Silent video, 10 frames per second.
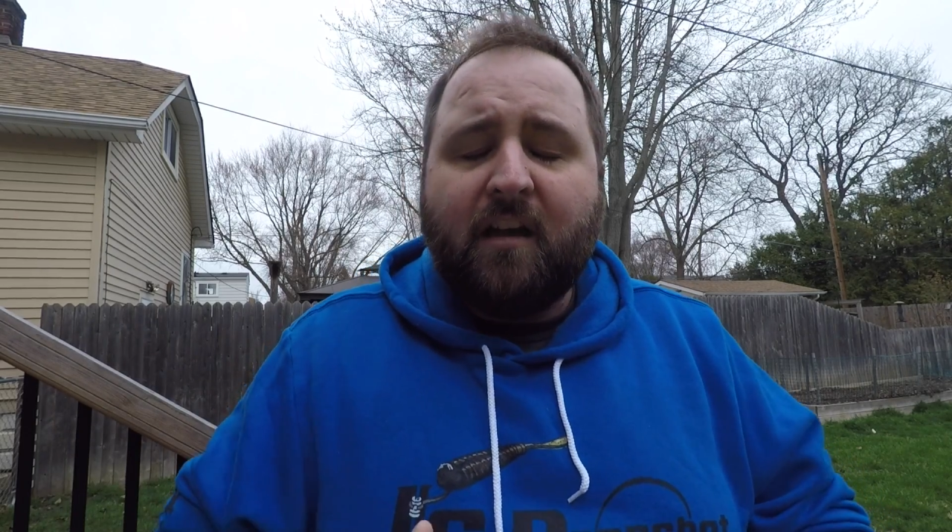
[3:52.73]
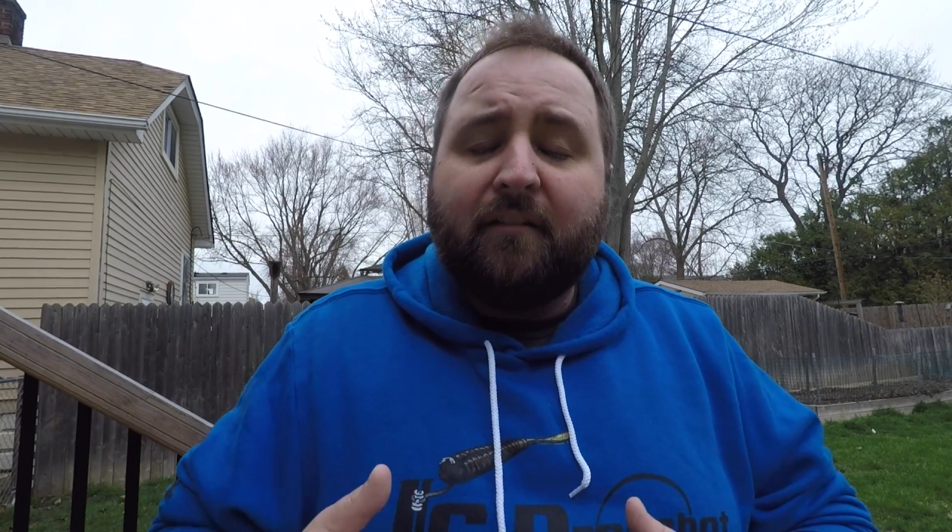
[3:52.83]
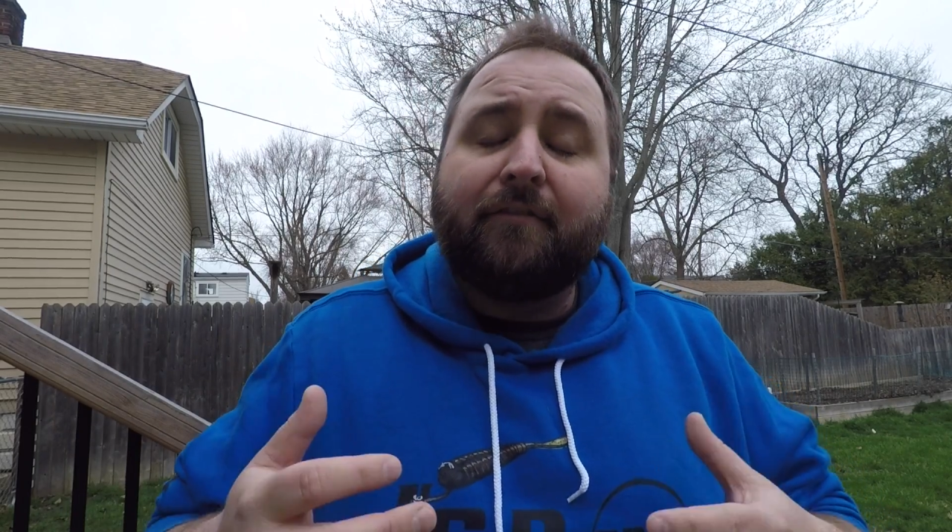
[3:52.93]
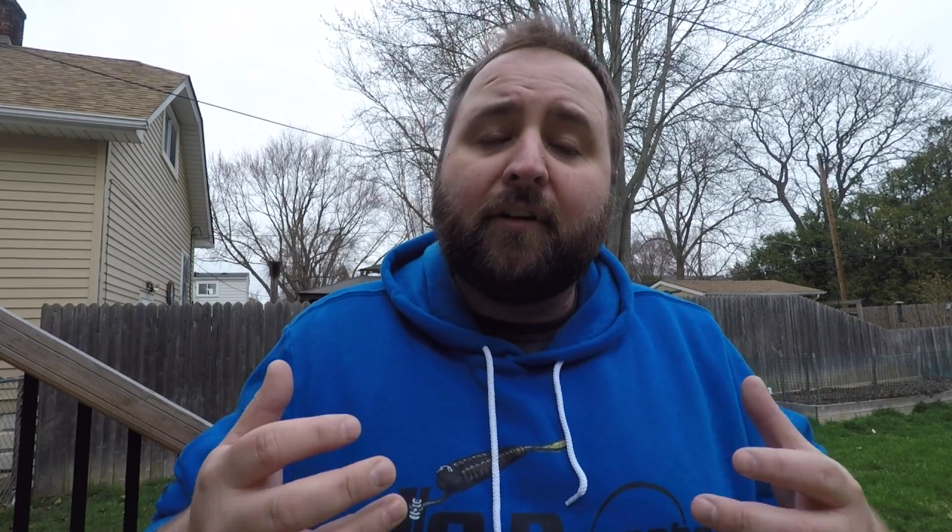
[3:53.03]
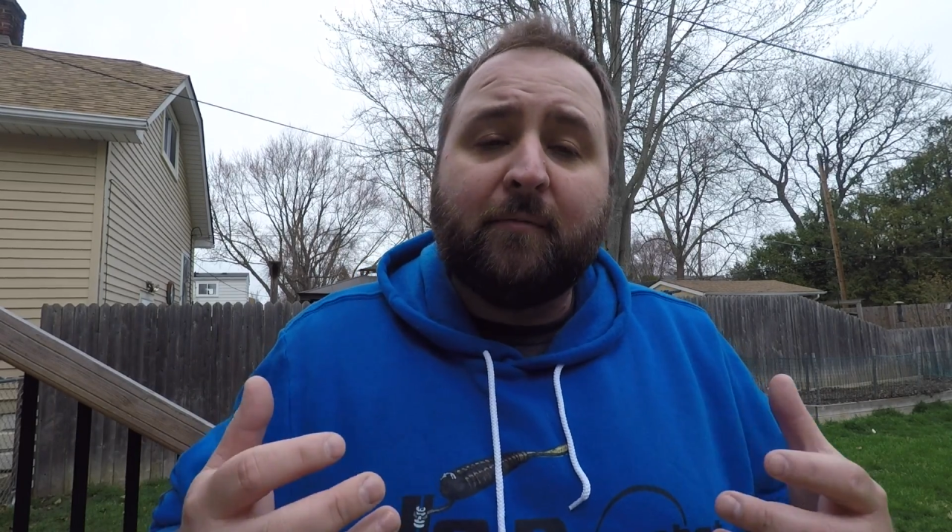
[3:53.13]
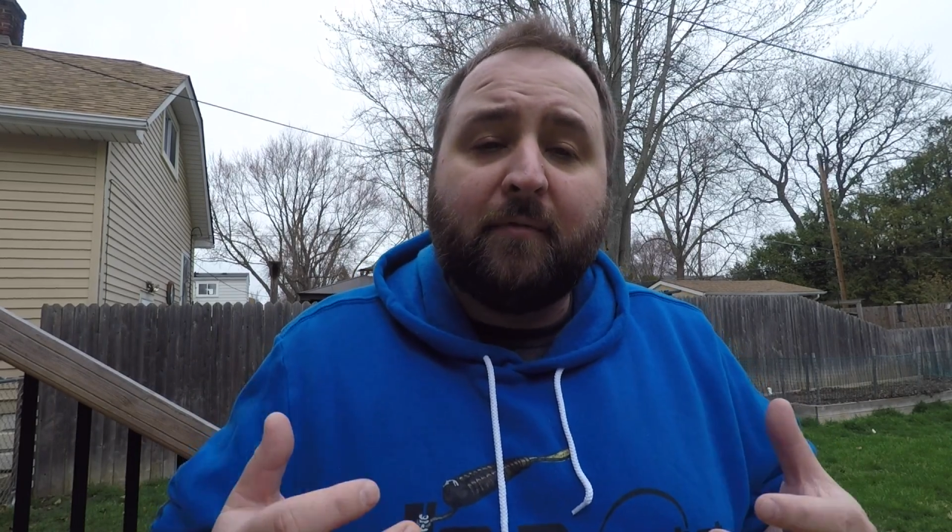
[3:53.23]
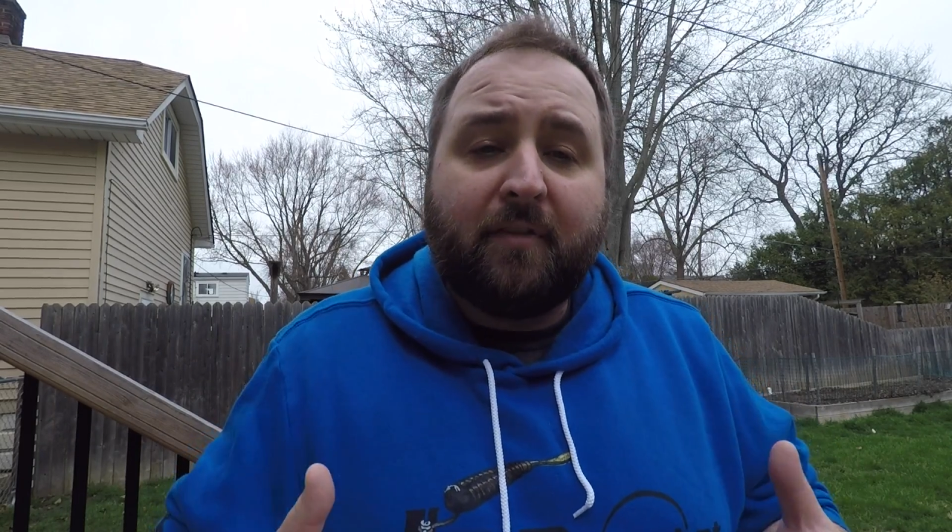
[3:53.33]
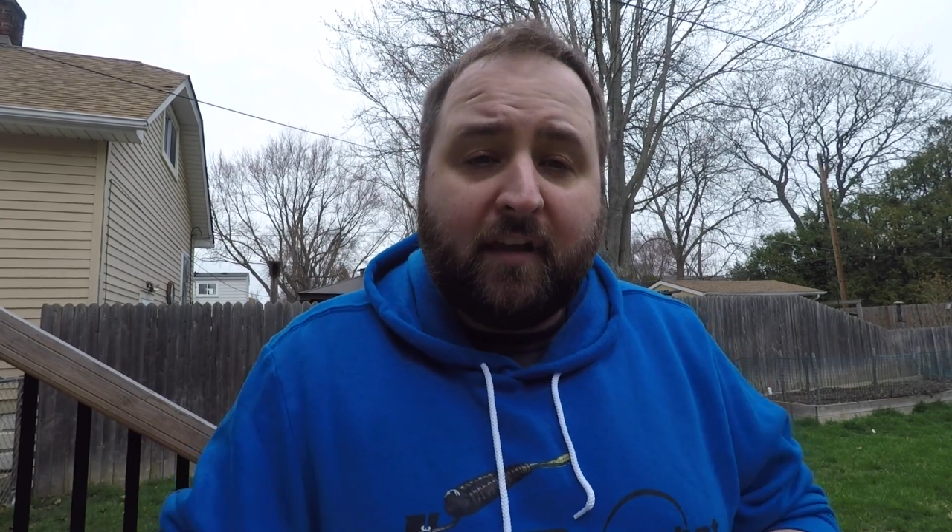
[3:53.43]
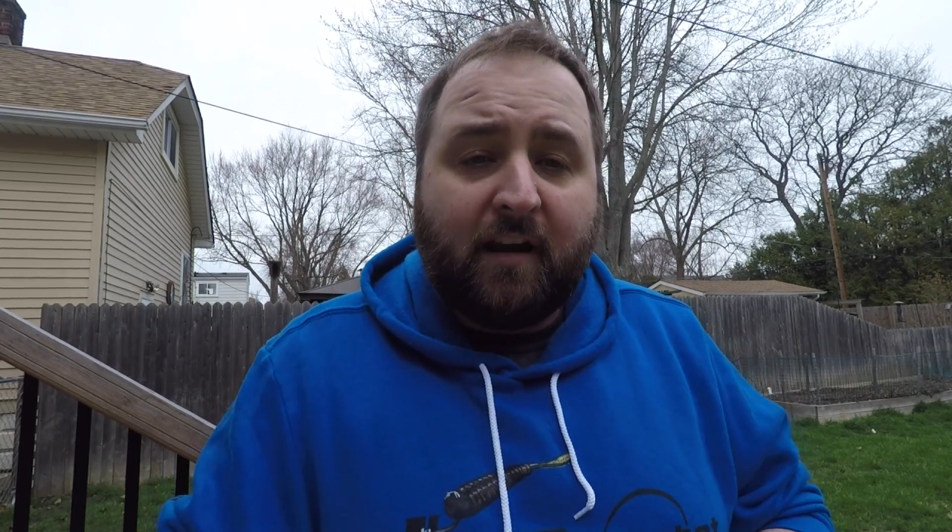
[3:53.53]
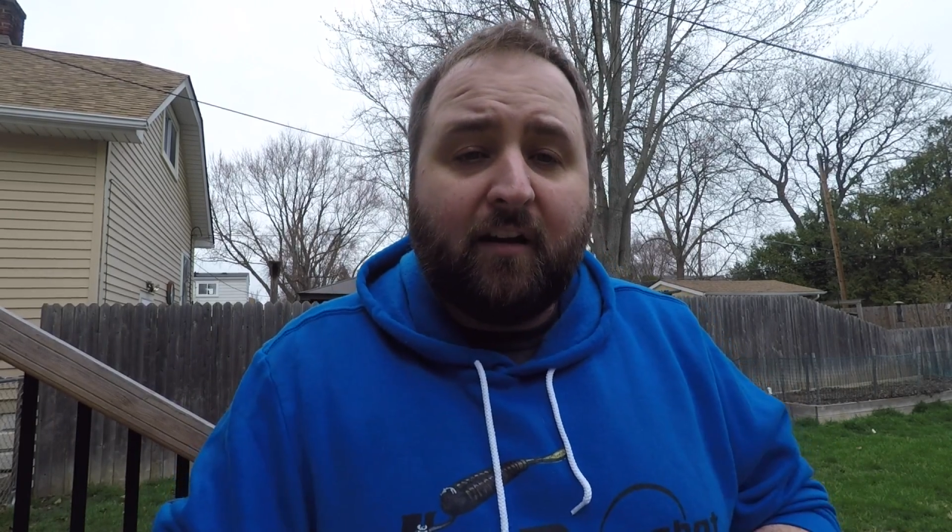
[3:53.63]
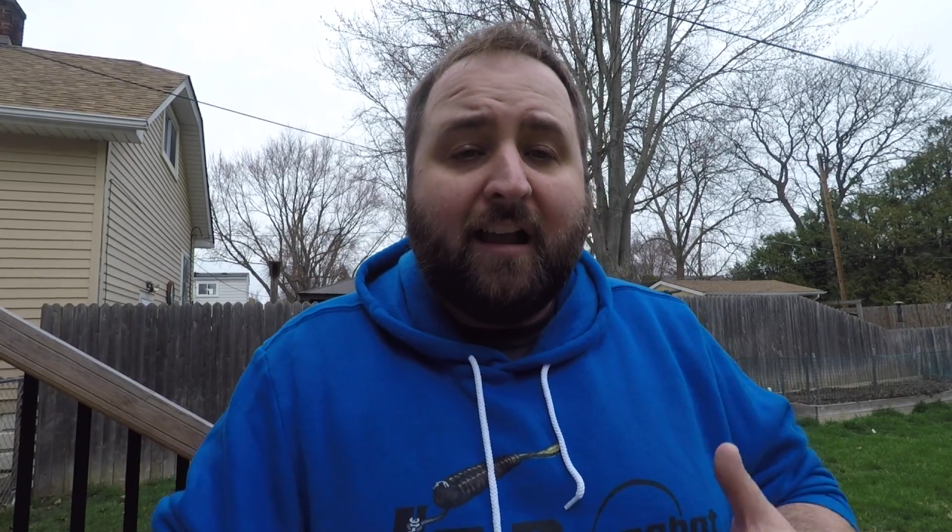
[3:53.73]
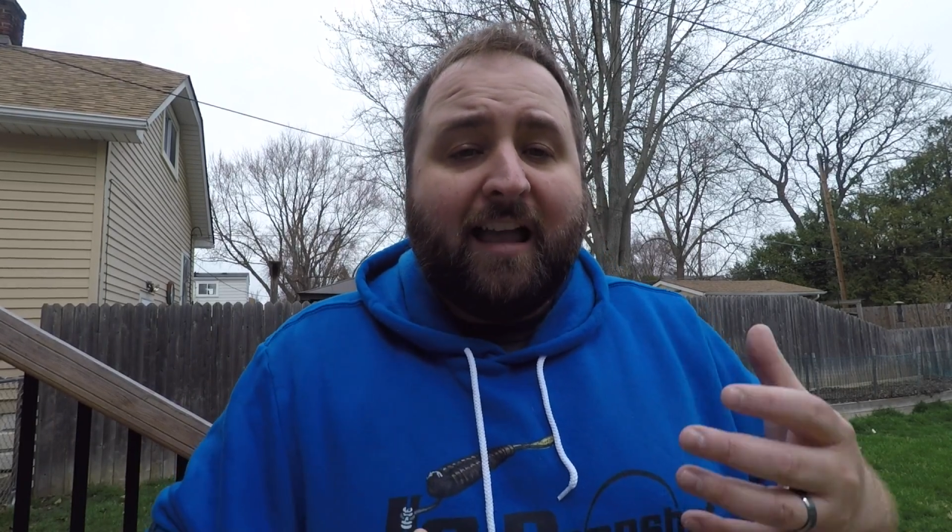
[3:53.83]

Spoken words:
from there